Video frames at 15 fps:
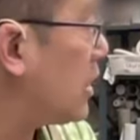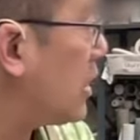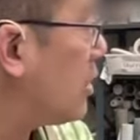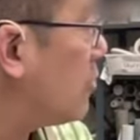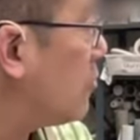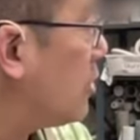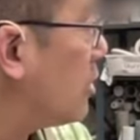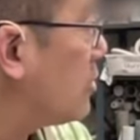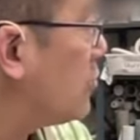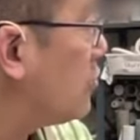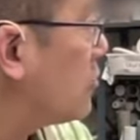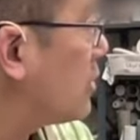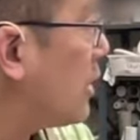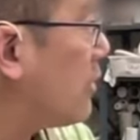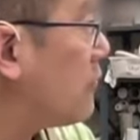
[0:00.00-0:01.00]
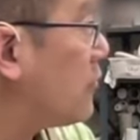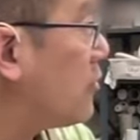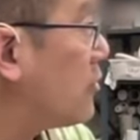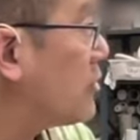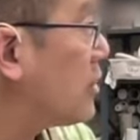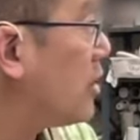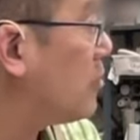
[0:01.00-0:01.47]
I don't want to use that for
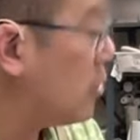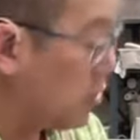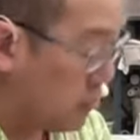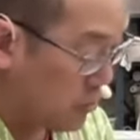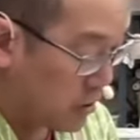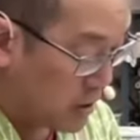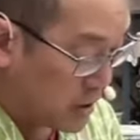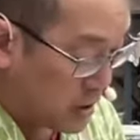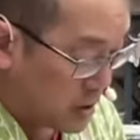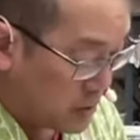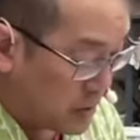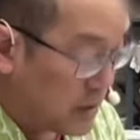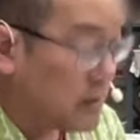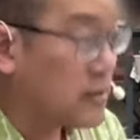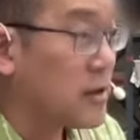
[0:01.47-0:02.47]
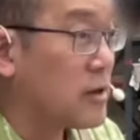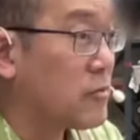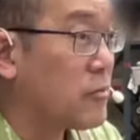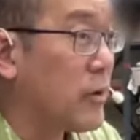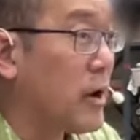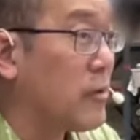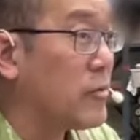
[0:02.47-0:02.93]
a demo piece. That
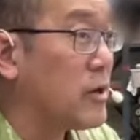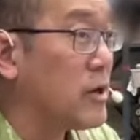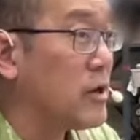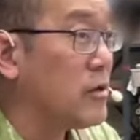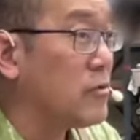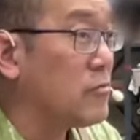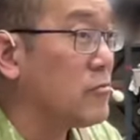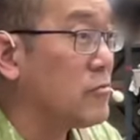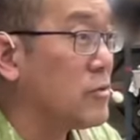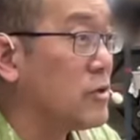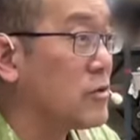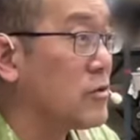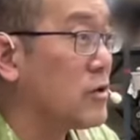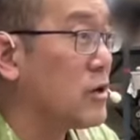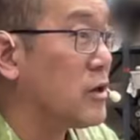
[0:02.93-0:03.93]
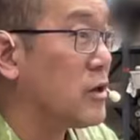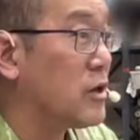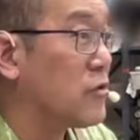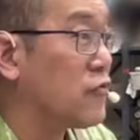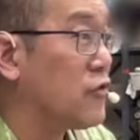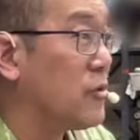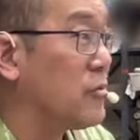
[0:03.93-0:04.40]
probably it's going to
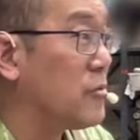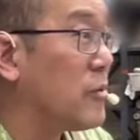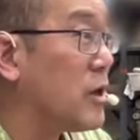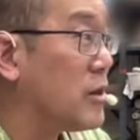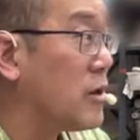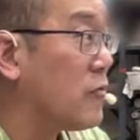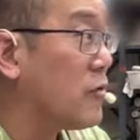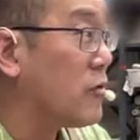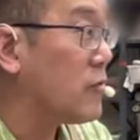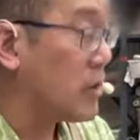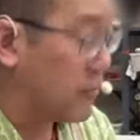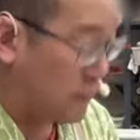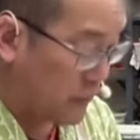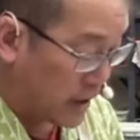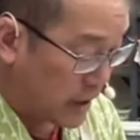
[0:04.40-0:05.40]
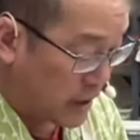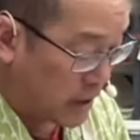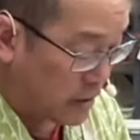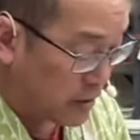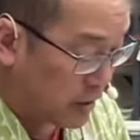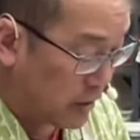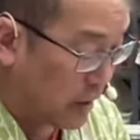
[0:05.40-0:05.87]
get trimmed, may never even get
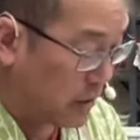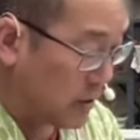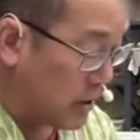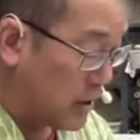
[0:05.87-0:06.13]
fired. All right.